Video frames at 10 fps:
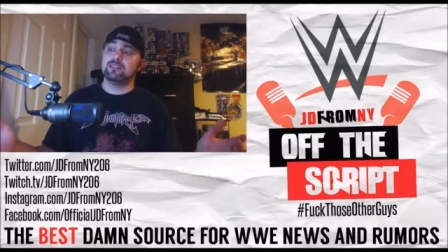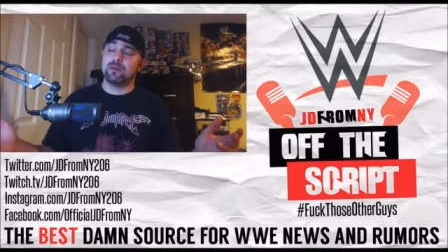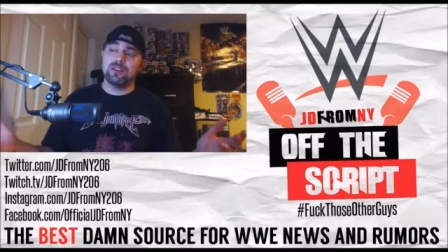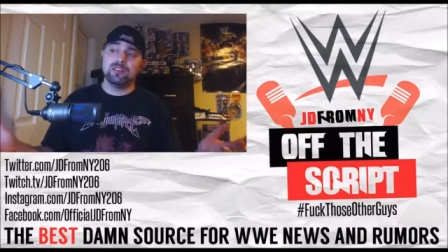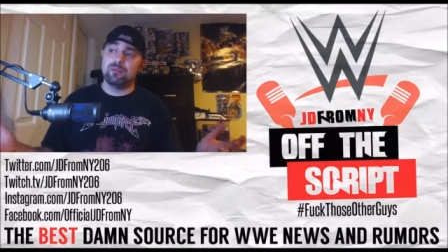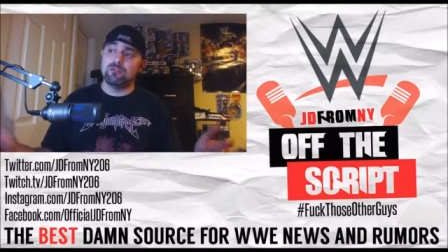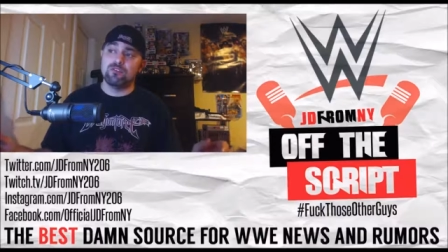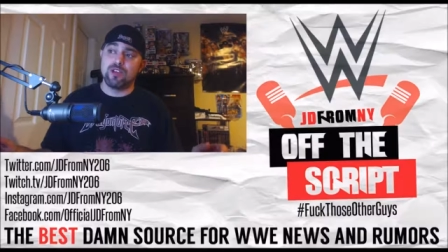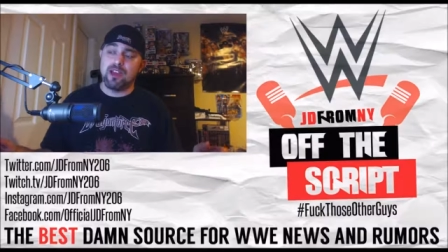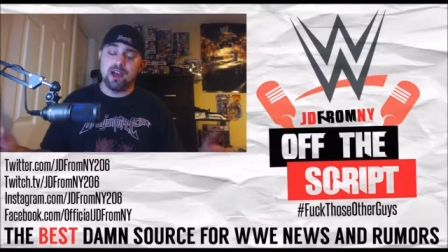
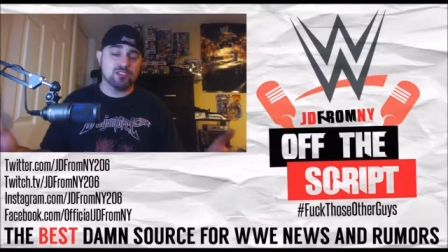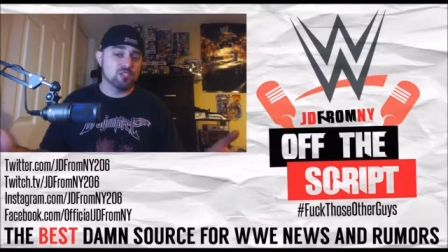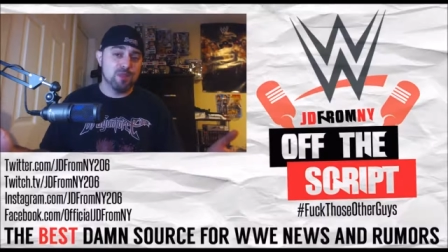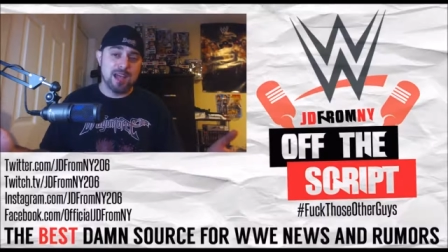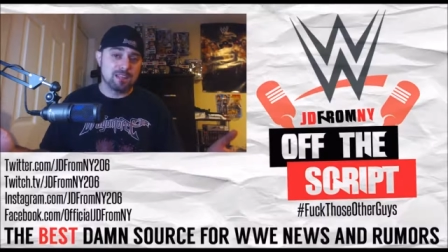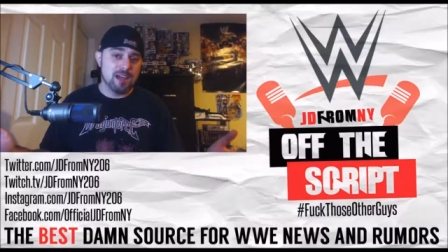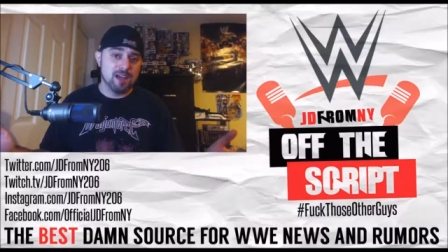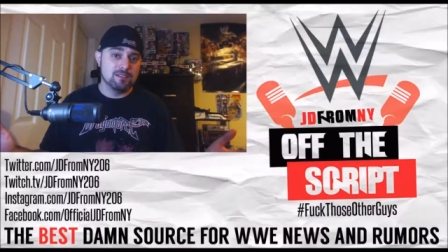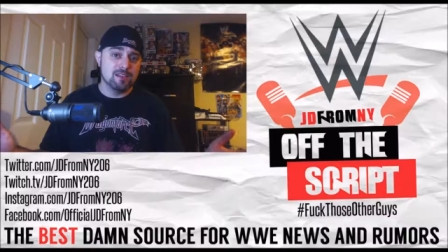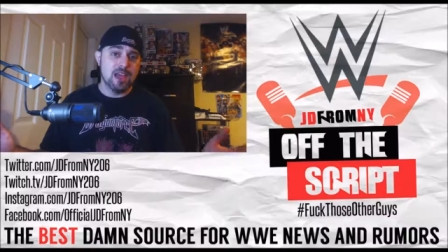WWE right now has
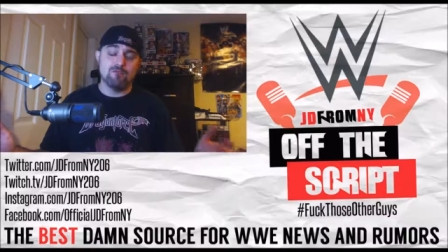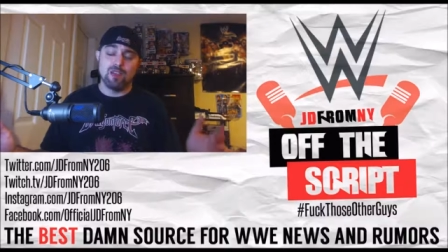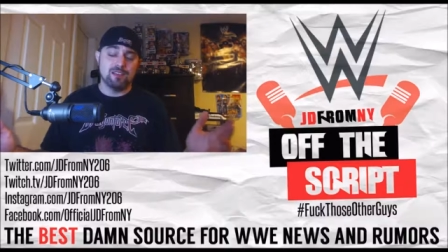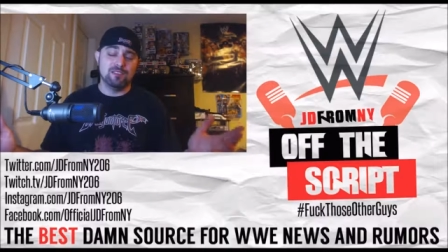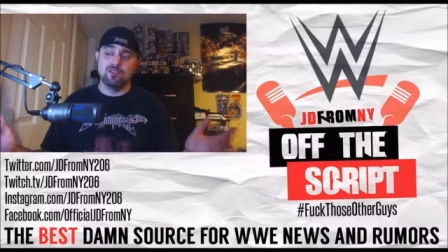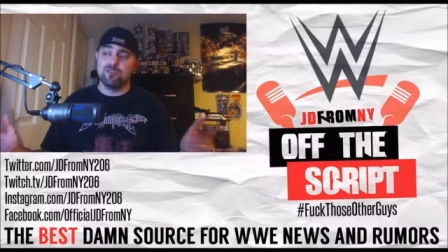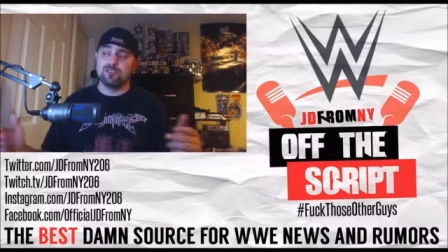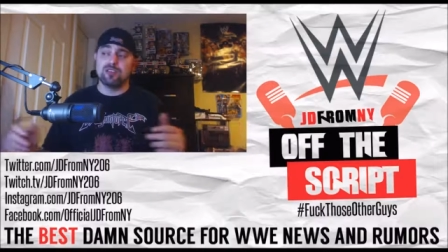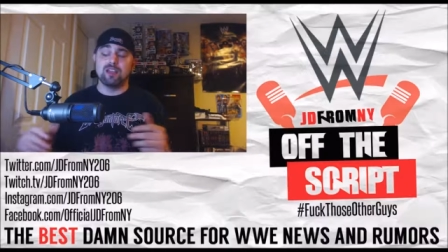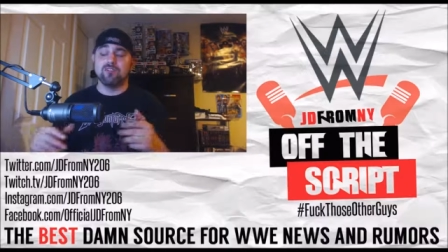SmackDown and Randy
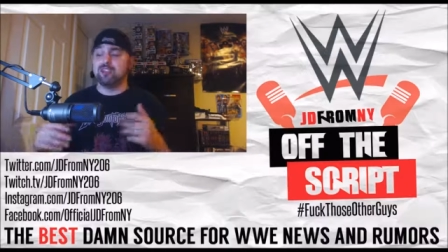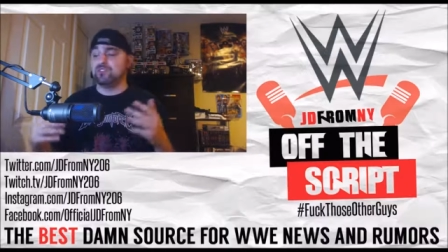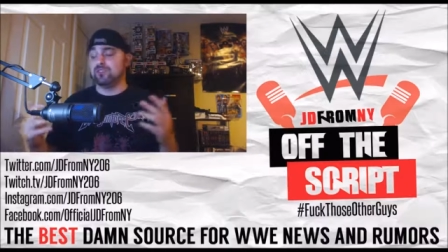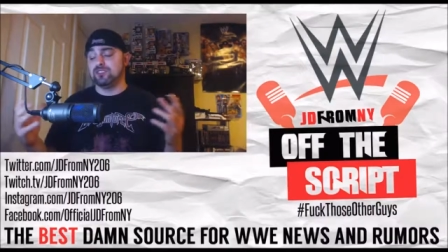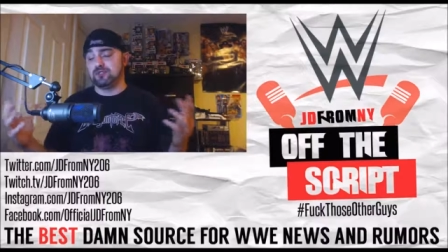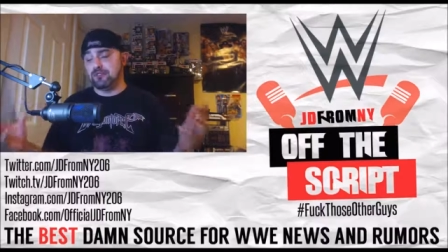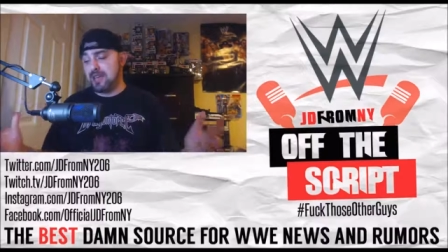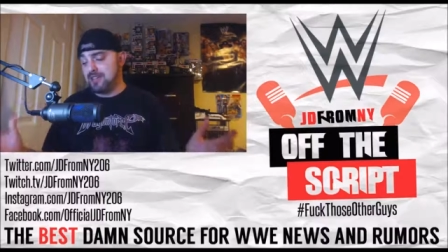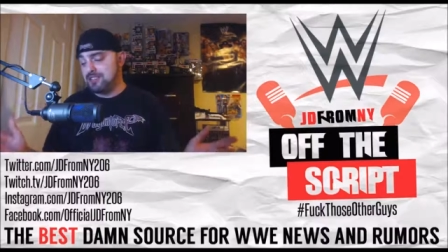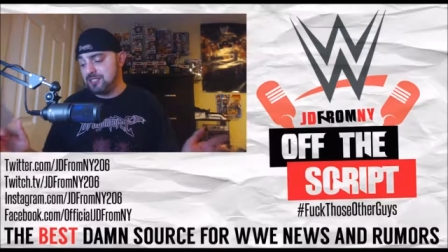Orton, and Randy Orton's a
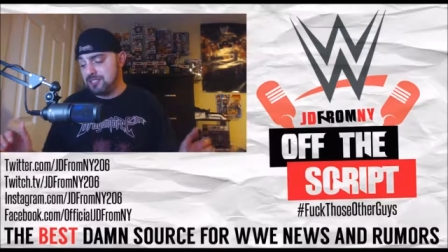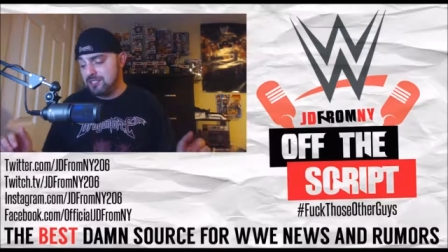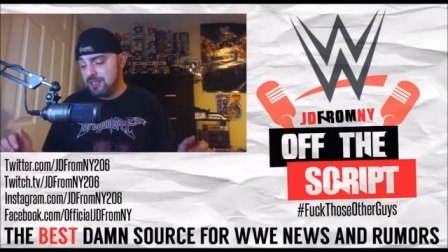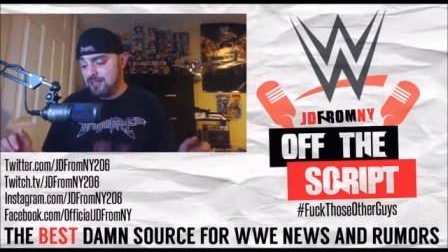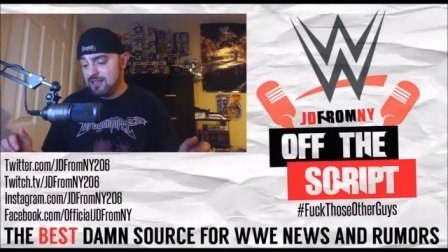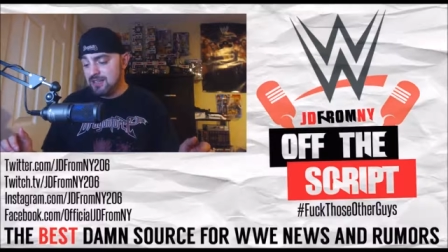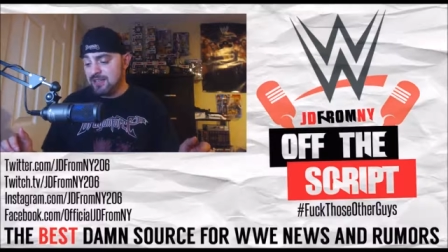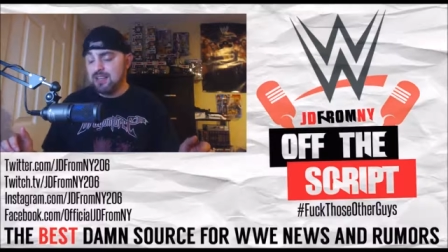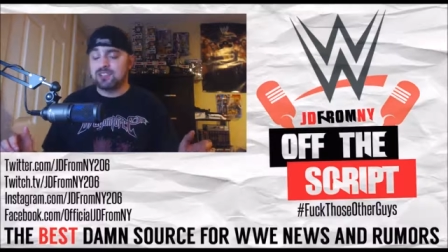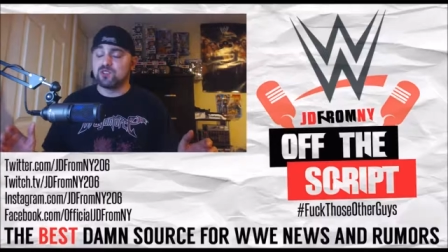face.
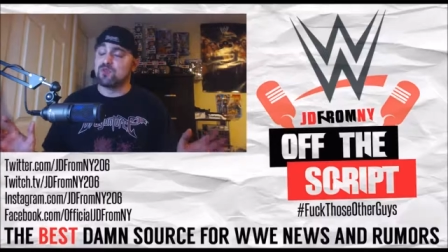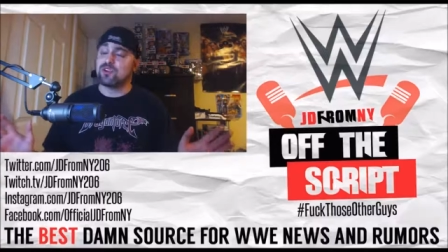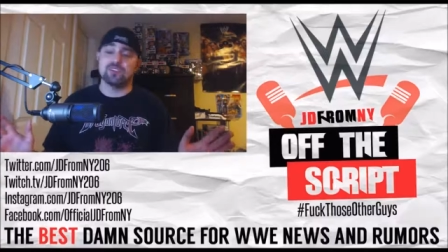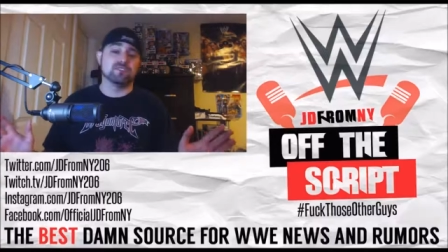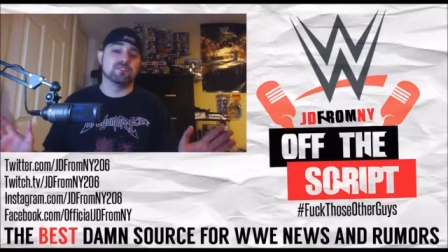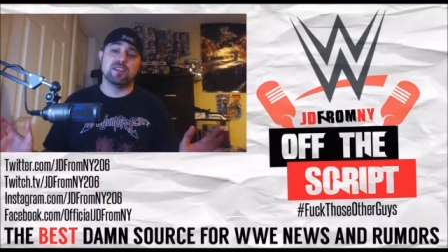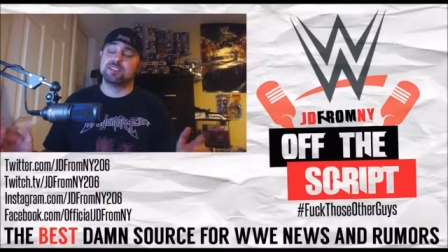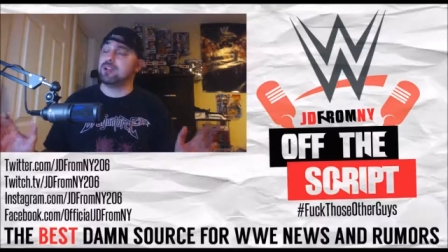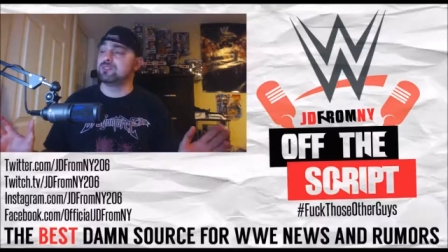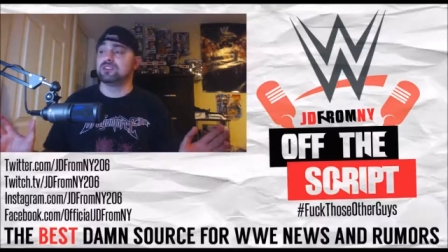He doesn't work as a
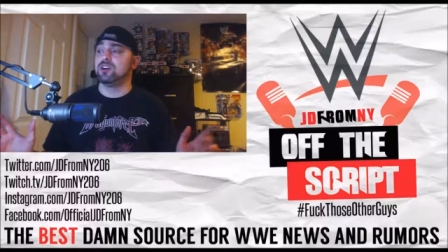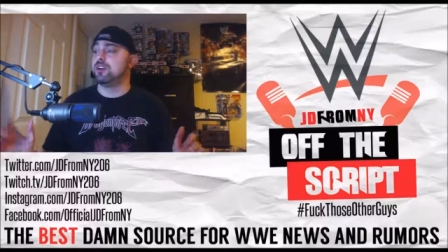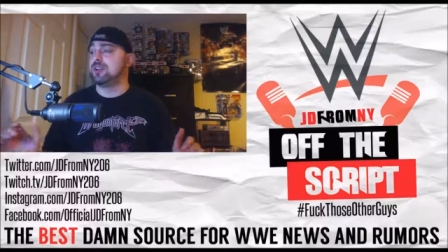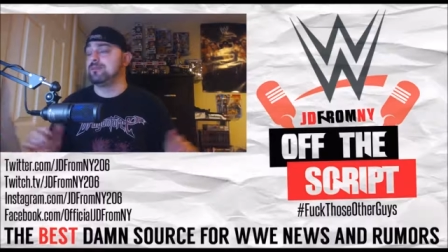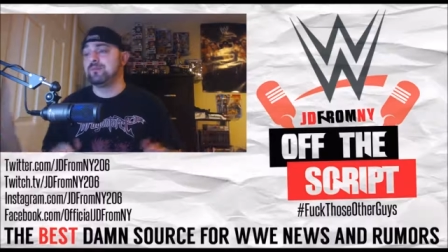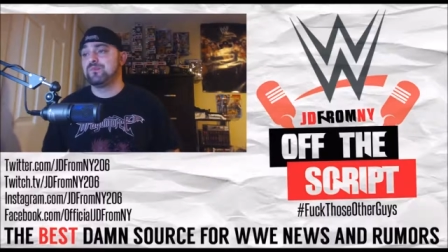face. I'm sorry.